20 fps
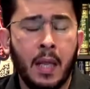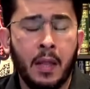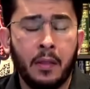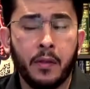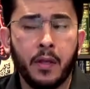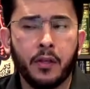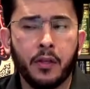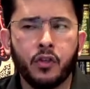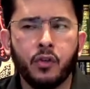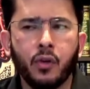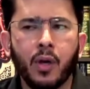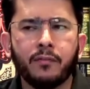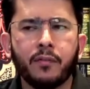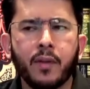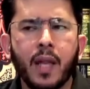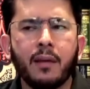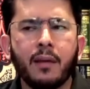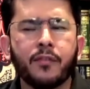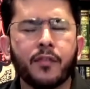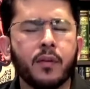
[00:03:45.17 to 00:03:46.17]
that you have
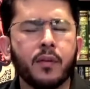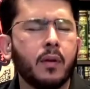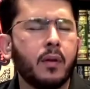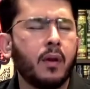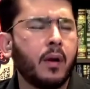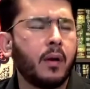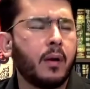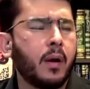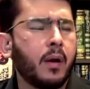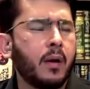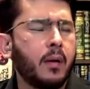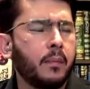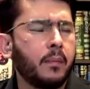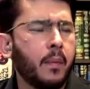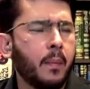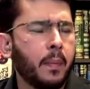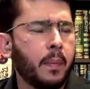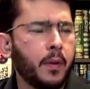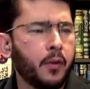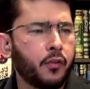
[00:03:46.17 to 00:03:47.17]
left
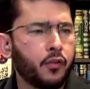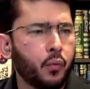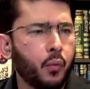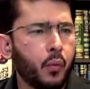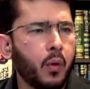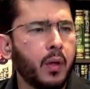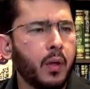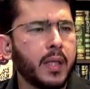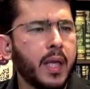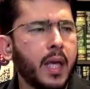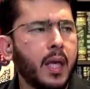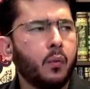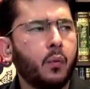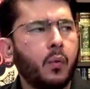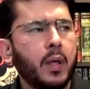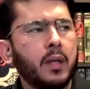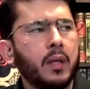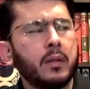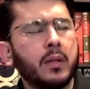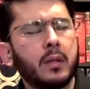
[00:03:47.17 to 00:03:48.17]
this world and
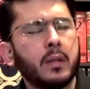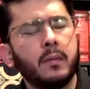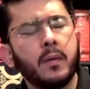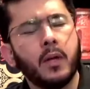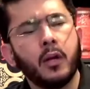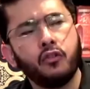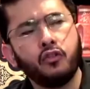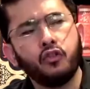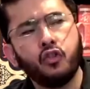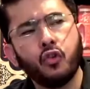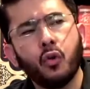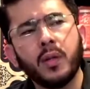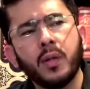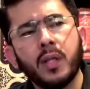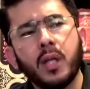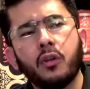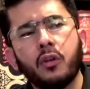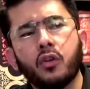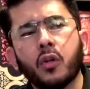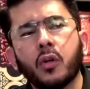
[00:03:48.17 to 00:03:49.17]
went and joined
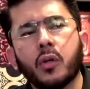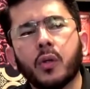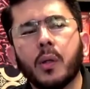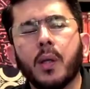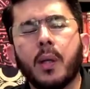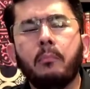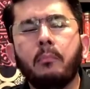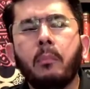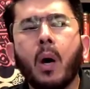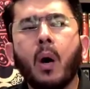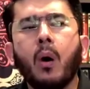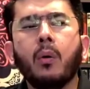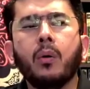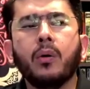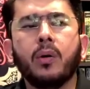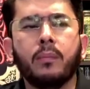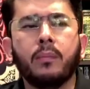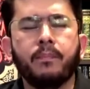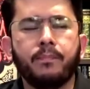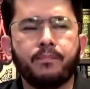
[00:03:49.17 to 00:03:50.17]
the eternal
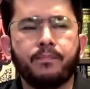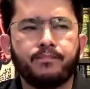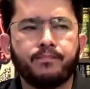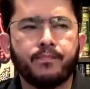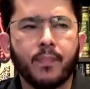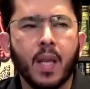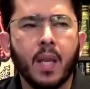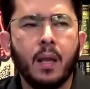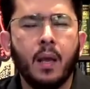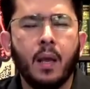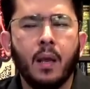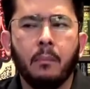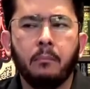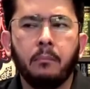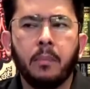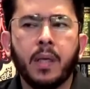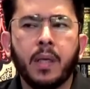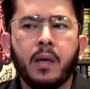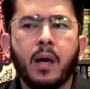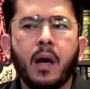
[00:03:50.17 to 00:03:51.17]
abode,
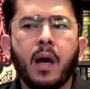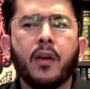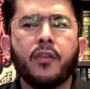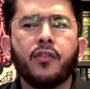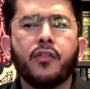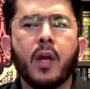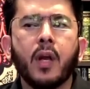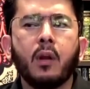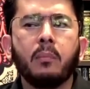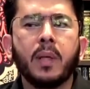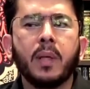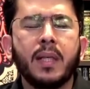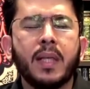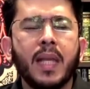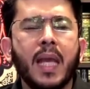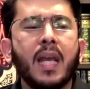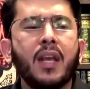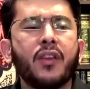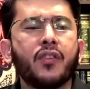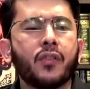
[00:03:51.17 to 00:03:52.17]
because there will be
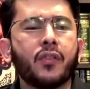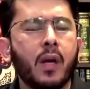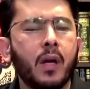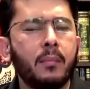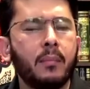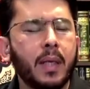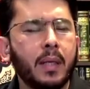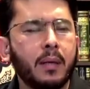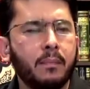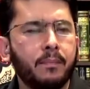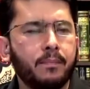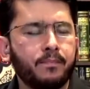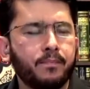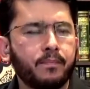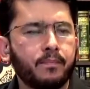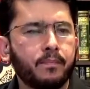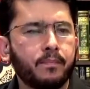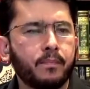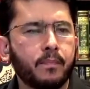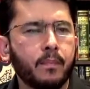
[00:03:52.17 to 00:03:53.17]
days coming,
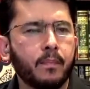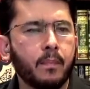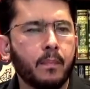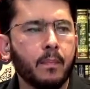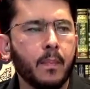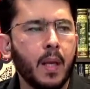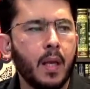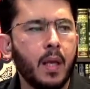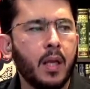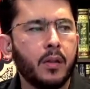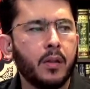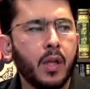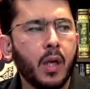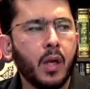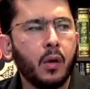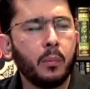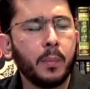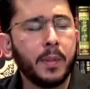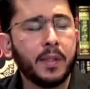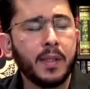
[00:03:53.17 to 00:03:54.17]
there
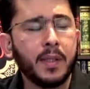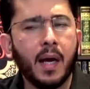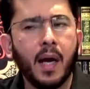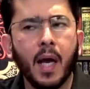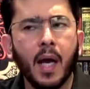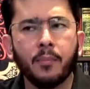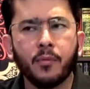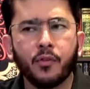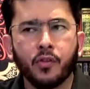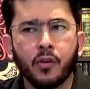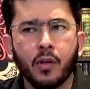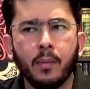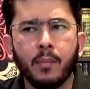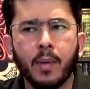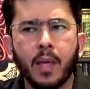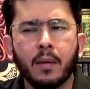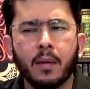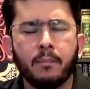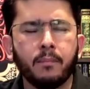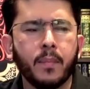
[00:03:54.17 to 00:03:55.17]
will be times
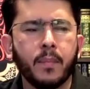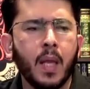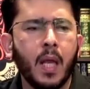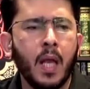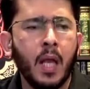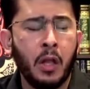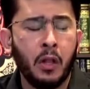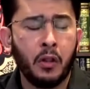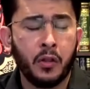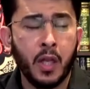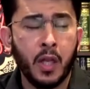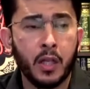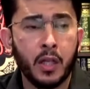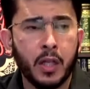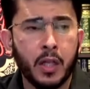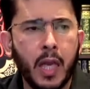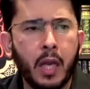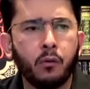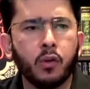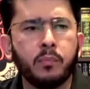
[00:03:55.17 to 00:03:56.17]
coming that
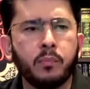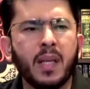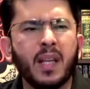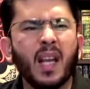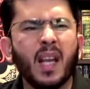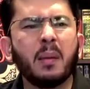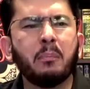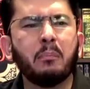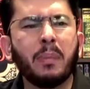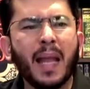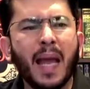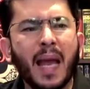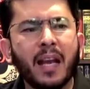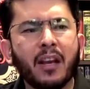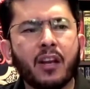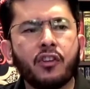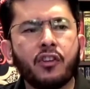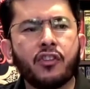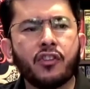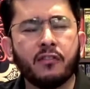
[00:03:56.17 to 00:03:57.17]
they would be like
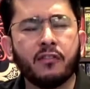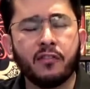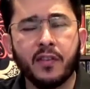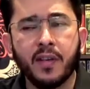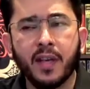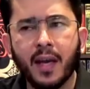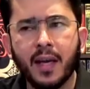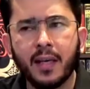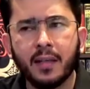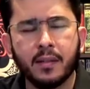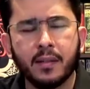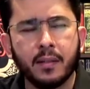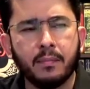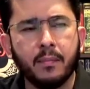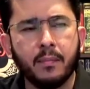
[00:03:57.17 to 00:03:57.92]
blankets of night,